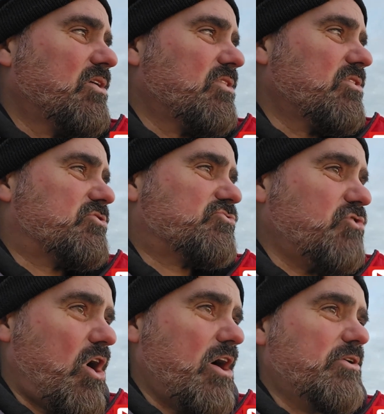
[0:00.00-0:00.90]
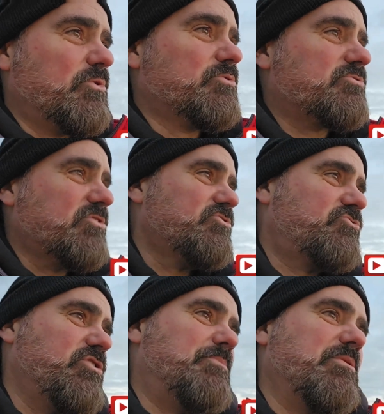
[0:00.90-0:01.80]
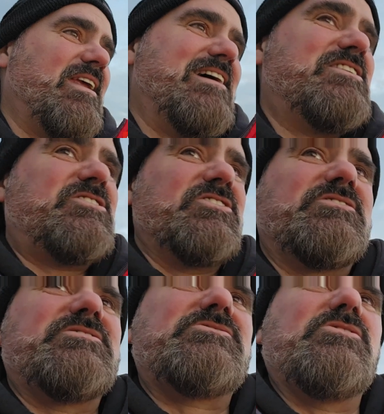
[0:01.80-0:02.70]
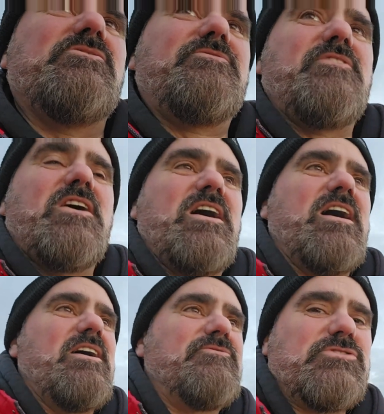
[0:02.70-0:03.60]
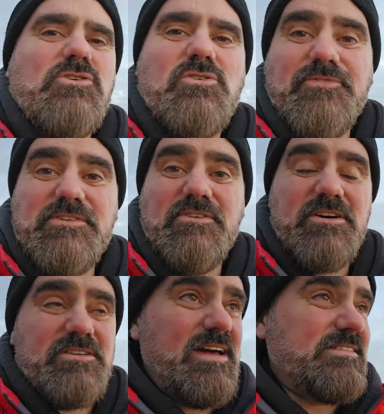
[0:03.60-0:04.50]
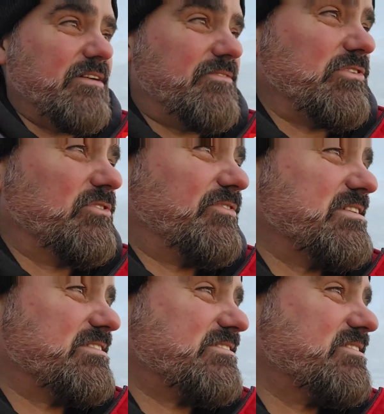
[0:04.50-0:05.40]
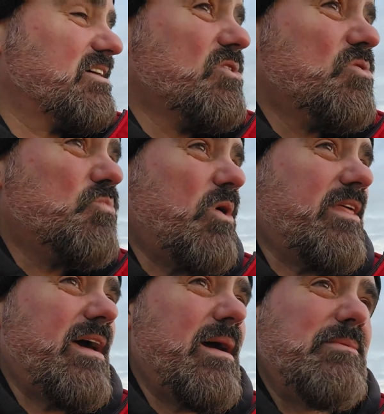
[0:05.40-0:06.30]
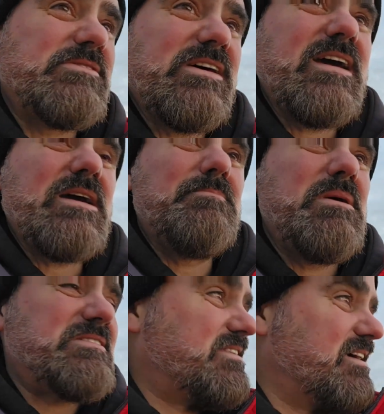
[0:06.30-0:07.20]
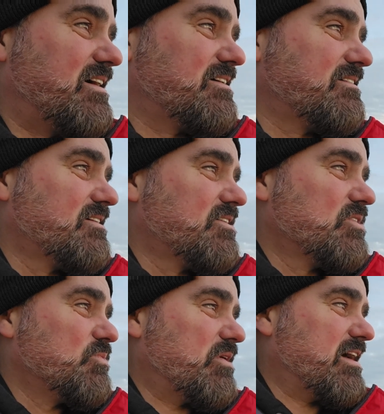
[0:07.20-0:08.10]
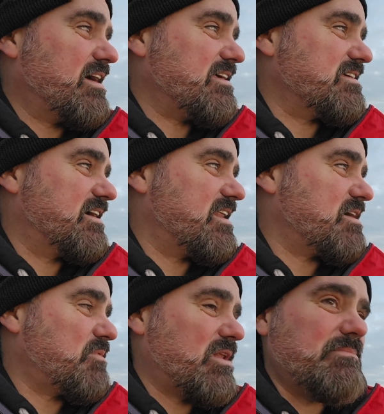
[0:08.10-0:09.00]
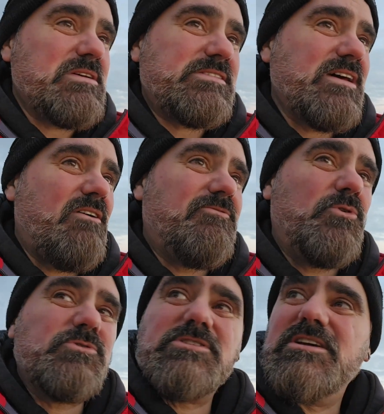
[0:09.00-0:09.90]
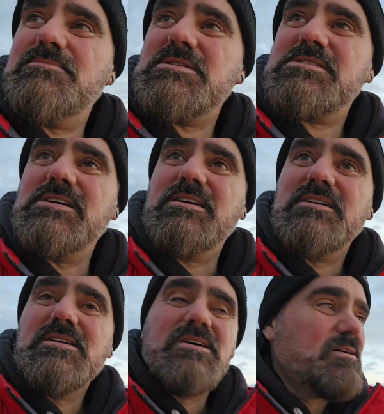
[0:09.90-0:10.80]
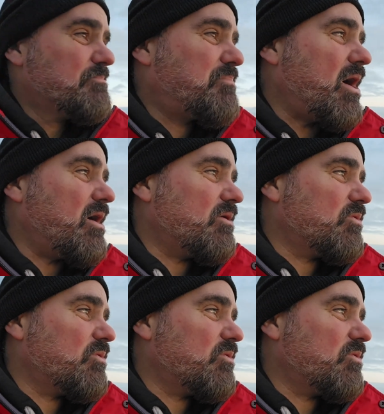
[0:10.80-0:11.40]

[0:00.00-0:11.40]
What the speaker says: the trials and tribulations of photography, right? Landscape photography. It's one of them. It's a hit and miss thing. When you hit it, you hit it. When you miss it, unfortunately, you miss it. But